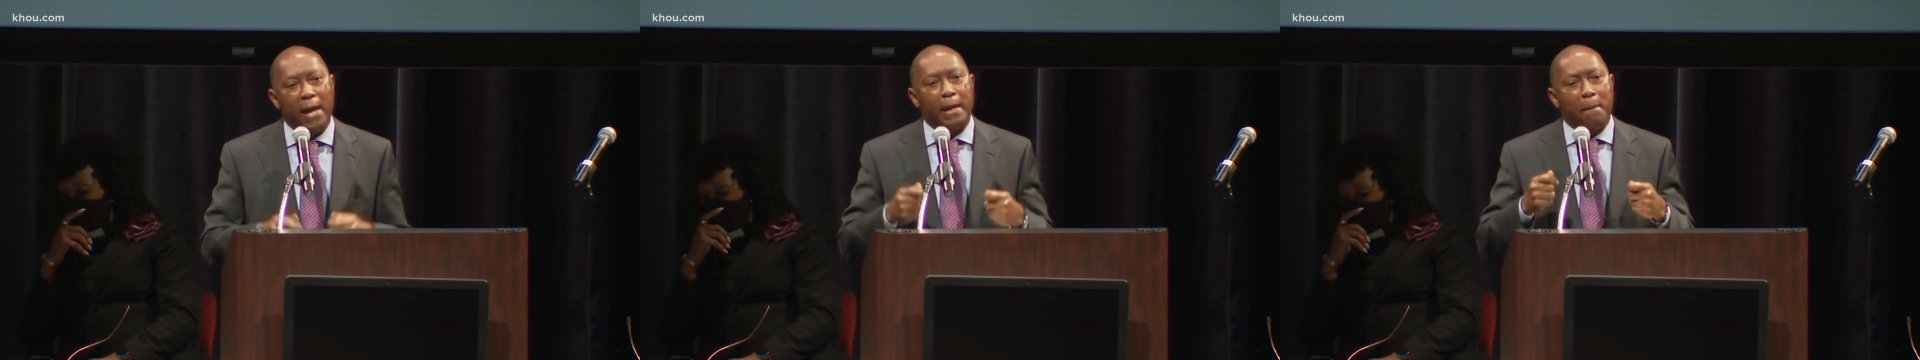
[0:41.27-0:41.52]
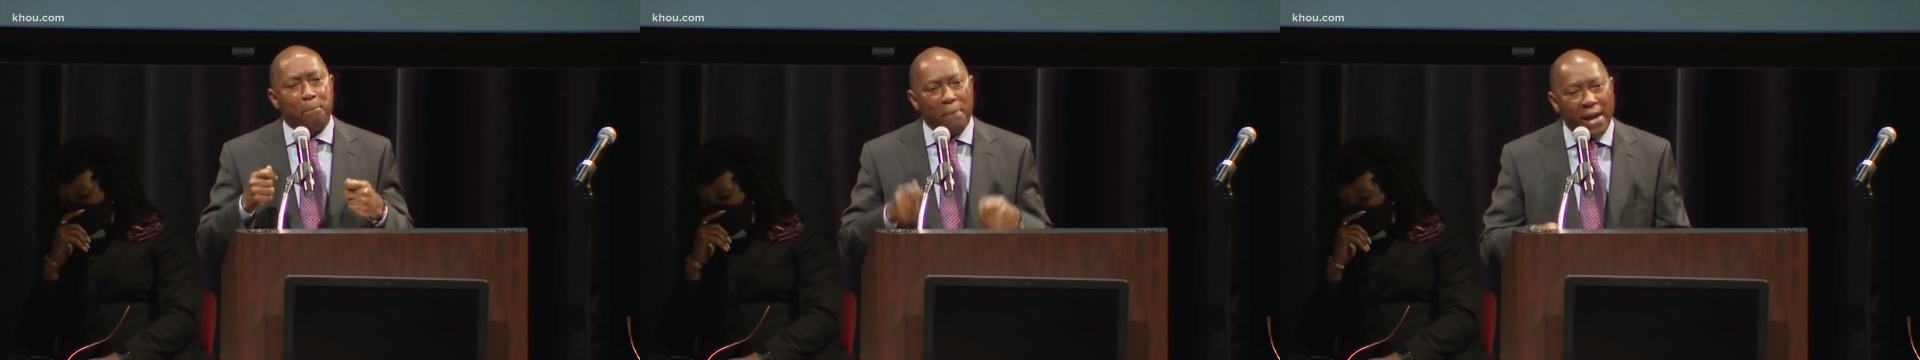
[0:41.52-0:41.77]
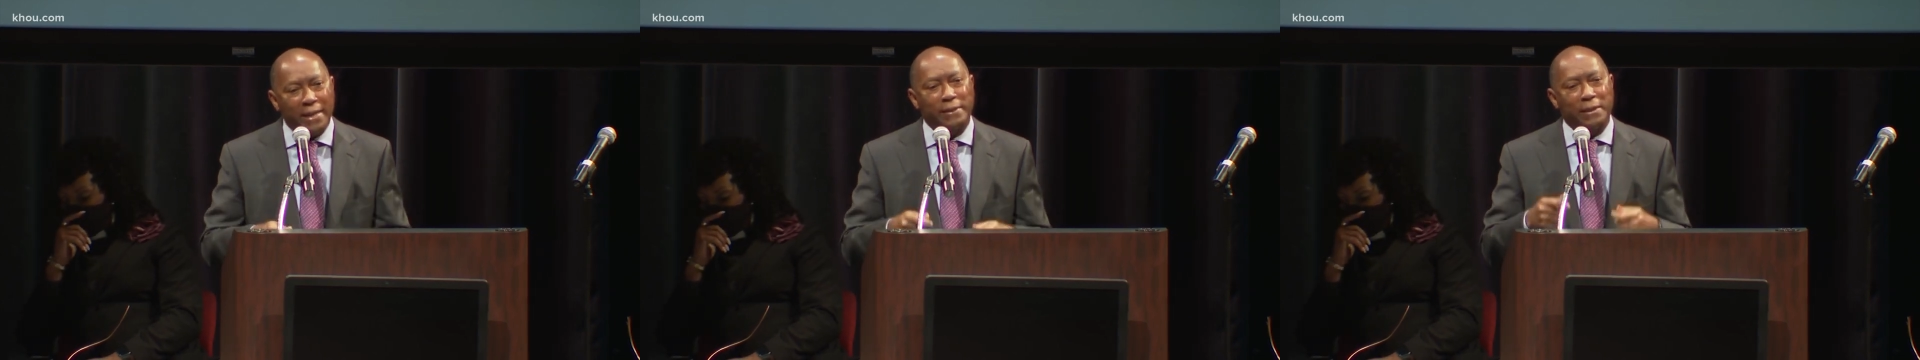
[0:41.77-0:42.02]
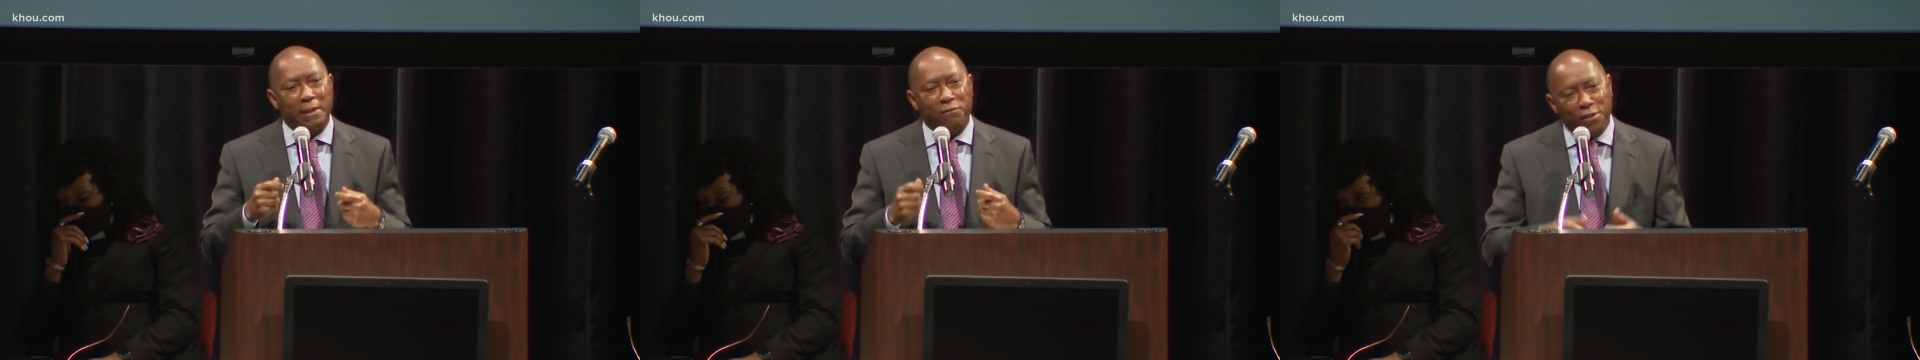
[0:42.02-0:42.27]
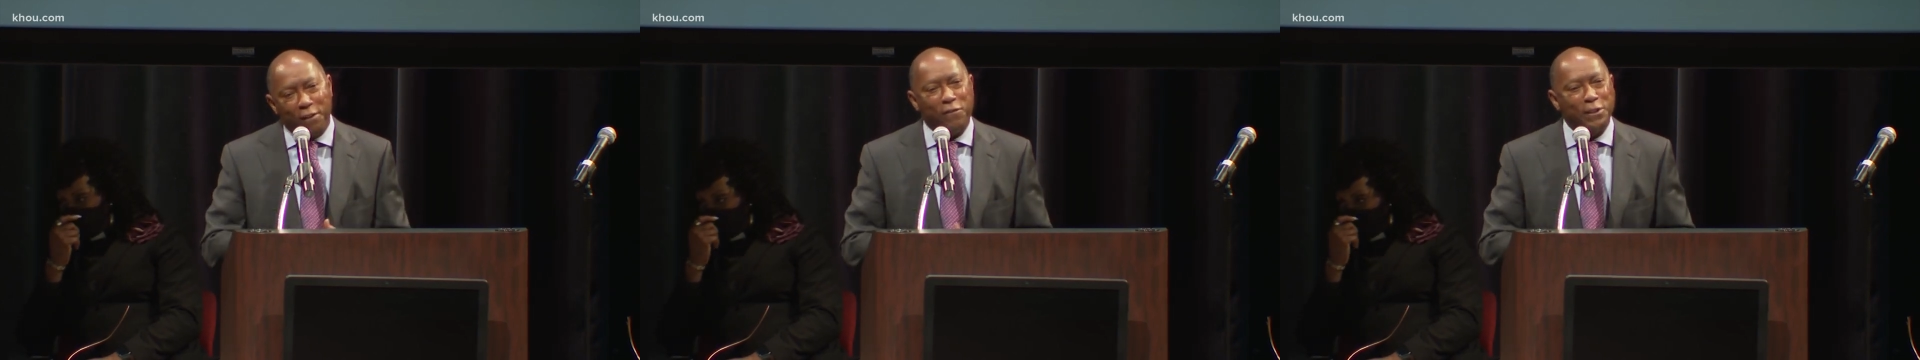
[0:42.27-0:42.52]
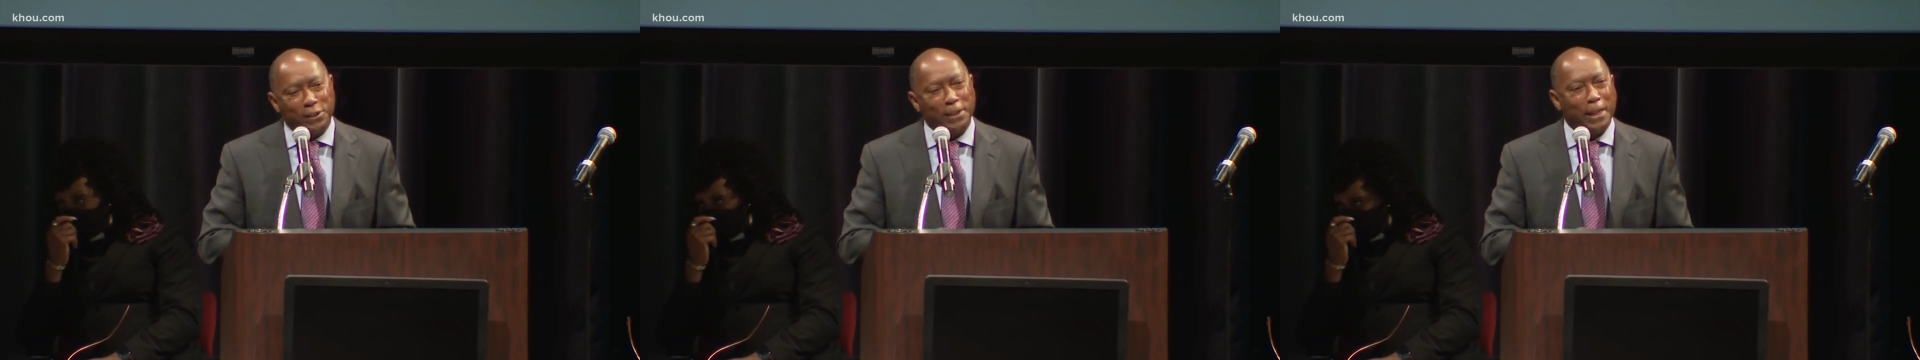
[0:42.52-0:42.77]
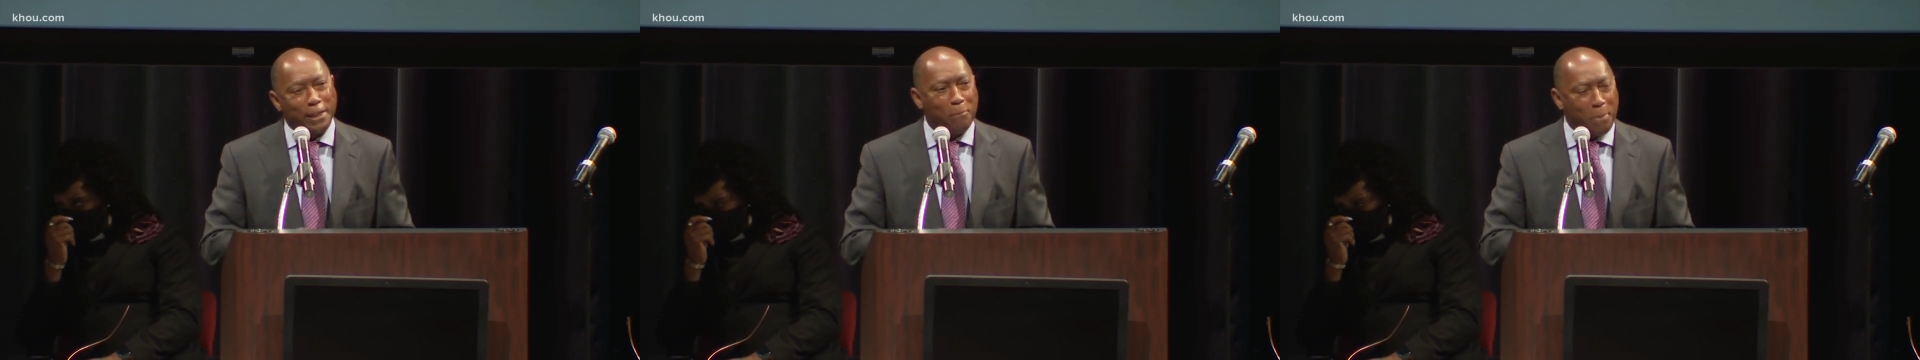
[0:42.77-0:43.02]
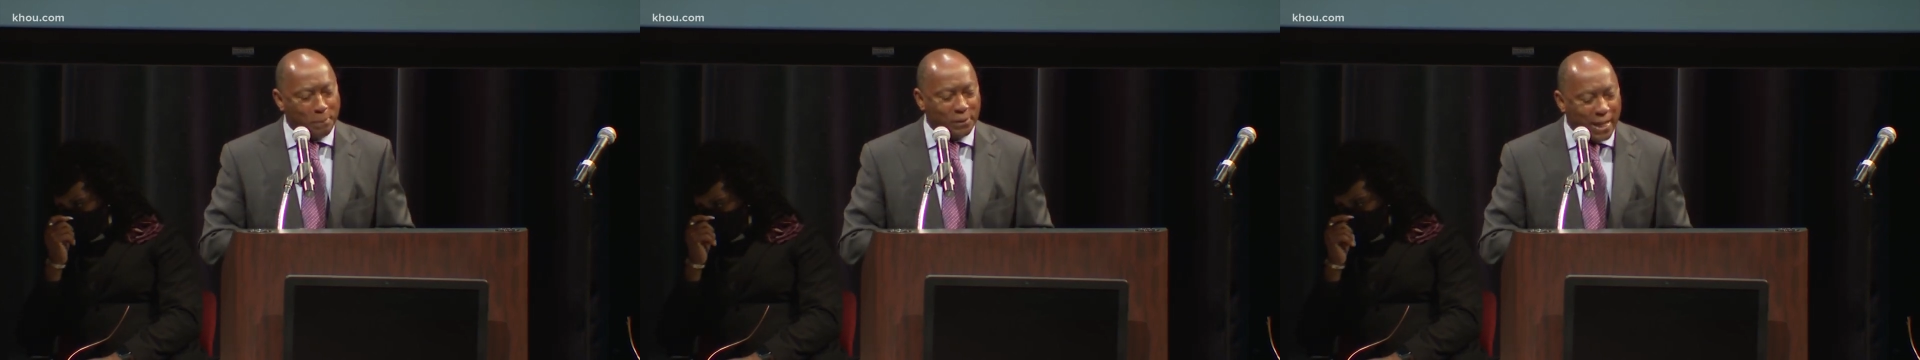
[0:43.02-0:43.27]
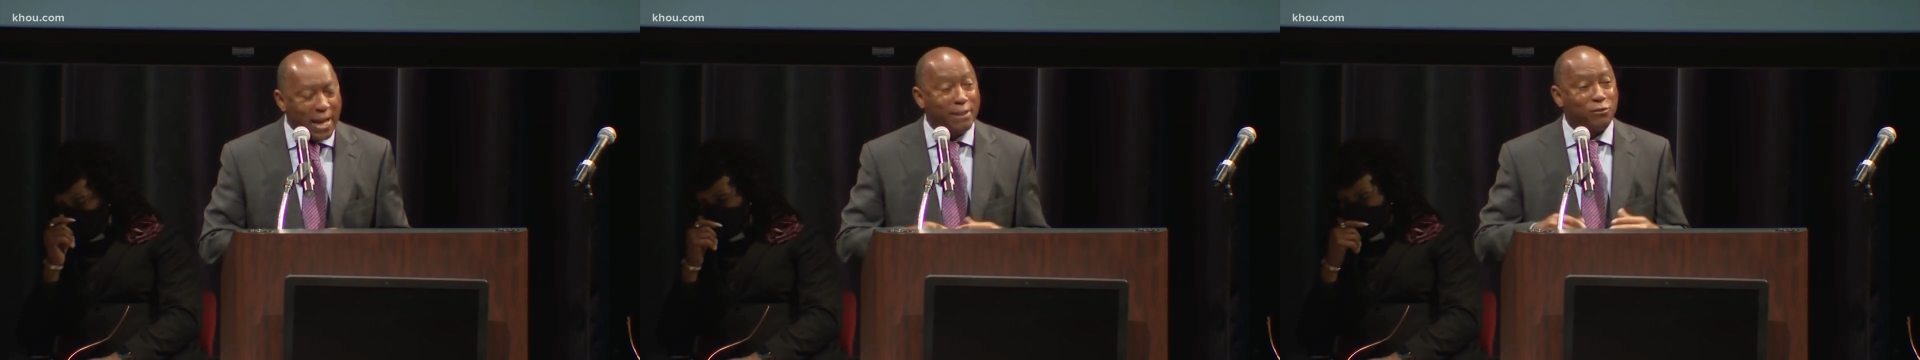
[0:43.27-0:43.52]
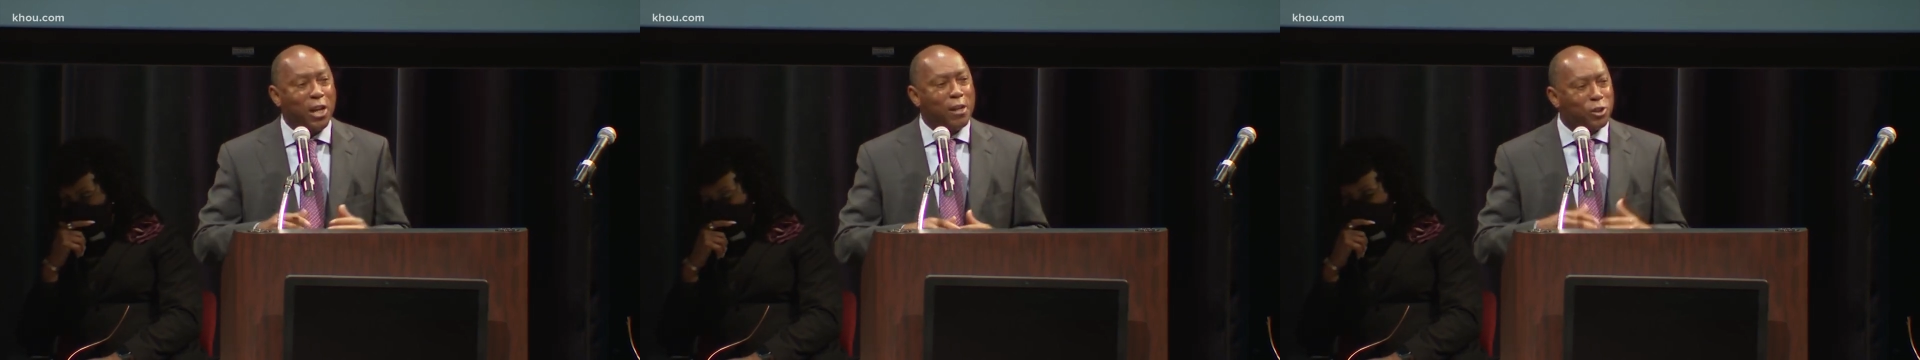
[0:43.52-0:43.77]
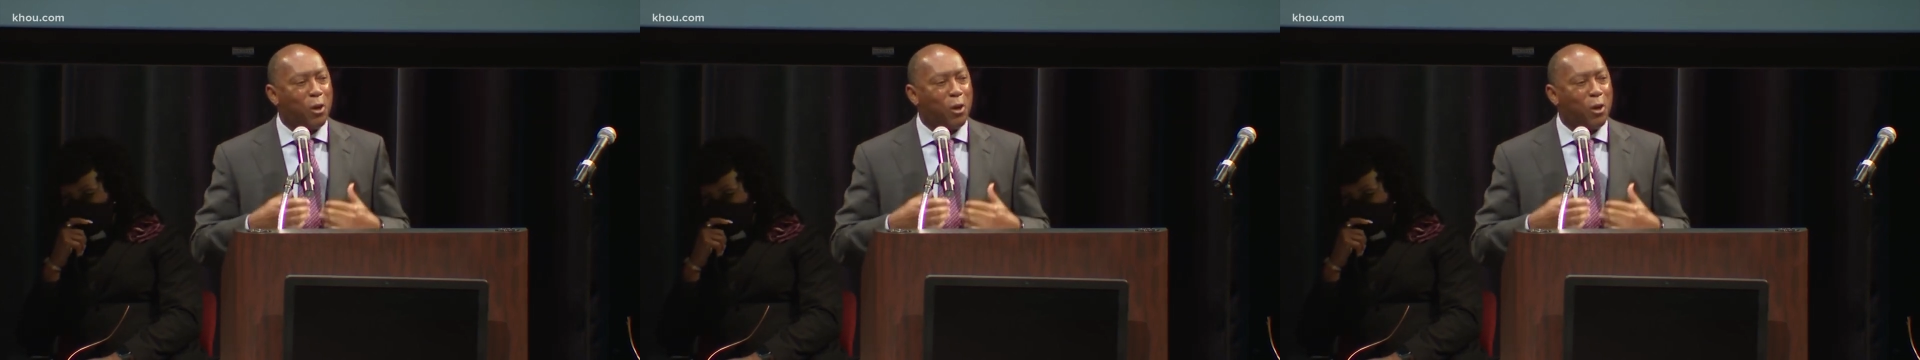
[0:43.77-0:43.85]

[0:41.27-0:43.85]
and a positive difference in other people's lives.